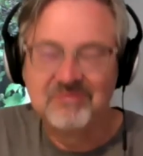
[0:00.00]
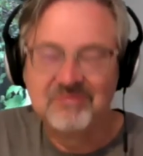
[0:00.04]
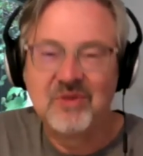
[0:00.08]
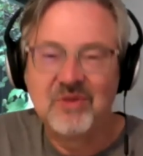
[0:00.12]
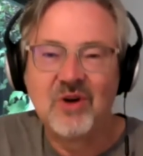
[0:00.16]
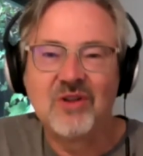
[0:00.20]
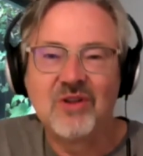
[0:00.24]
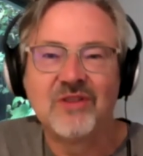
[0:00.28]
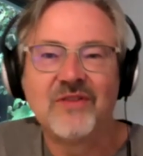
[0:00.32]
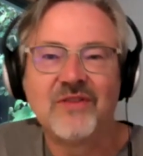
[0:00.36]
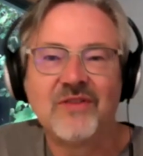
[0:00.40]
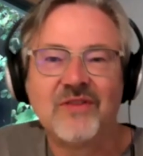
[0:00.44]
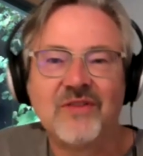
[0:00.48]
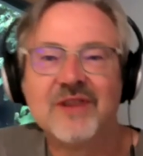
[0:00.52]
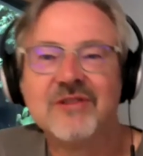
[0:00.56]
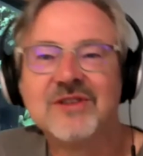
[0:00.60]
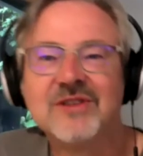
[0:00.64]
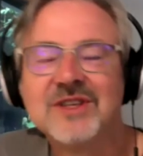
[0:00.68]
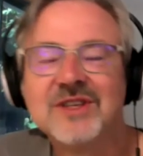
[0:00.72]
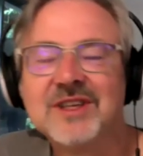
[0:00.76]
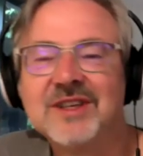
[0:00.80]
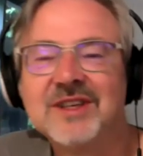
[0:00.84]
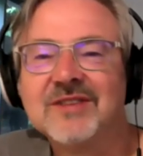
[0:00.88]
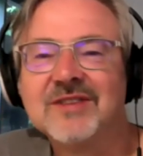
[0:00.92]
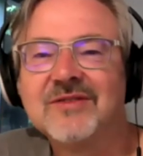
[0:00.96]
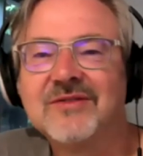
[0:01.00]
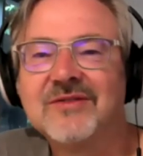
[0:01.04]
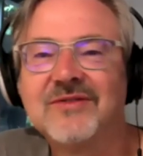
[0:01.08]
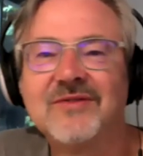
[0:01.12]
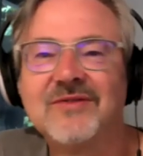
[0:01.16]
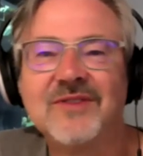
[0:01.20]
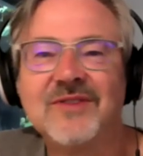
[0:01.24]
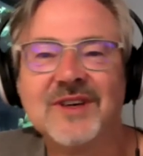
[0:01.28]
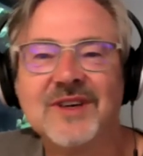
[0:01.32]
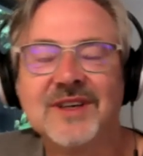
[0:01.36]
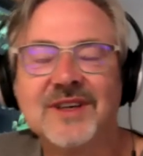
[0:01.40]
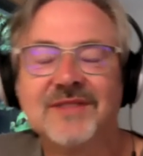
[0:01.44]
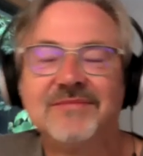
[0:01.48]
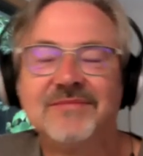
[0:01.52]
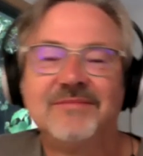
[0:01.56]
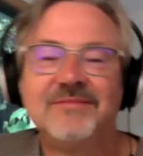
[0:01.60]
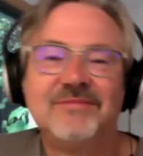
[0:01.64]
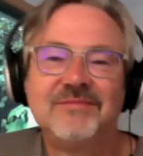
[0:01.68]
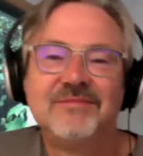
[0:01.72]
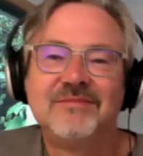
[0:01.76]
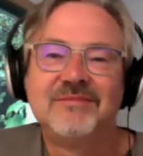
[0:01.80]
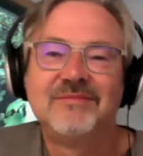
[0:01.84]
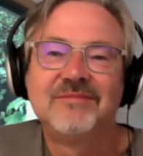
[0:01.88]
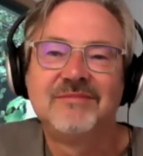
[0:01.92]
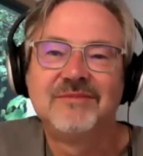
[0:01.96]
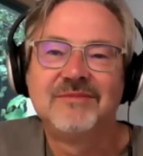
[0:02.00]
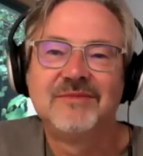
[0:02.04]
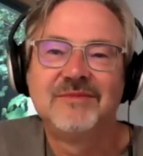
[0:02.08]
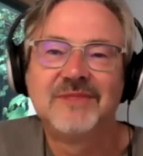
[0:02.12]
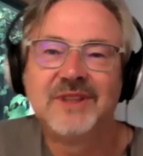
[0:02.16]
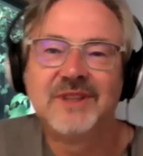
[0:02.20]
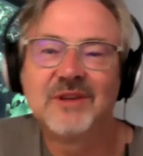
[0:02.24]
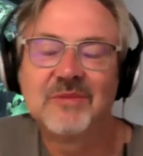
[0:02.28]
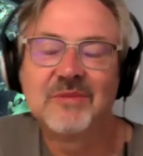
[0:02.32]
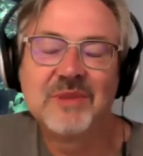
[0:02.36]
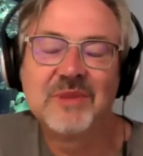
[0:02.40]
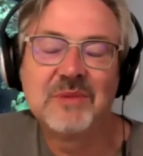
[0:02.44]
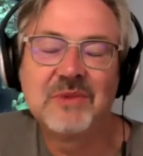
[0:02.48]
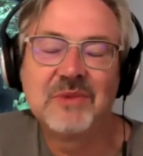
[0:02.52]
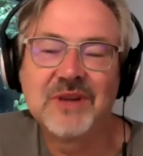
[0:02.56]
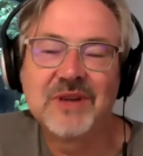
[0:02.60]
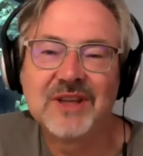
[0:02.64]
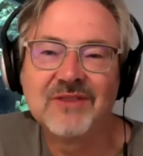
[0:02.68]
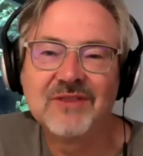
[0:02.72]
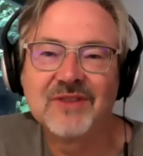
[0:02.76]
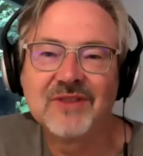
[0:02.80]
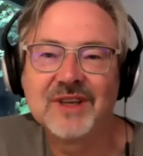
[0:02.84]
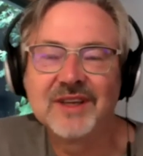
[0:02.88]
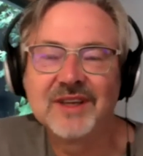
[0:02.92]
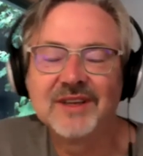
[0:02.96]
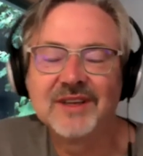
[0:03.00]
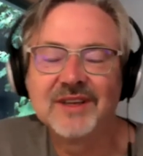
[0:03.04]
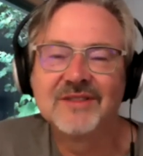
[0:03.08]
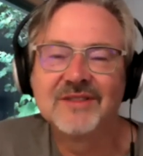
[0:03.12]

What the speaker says: ball of energy of people giving. And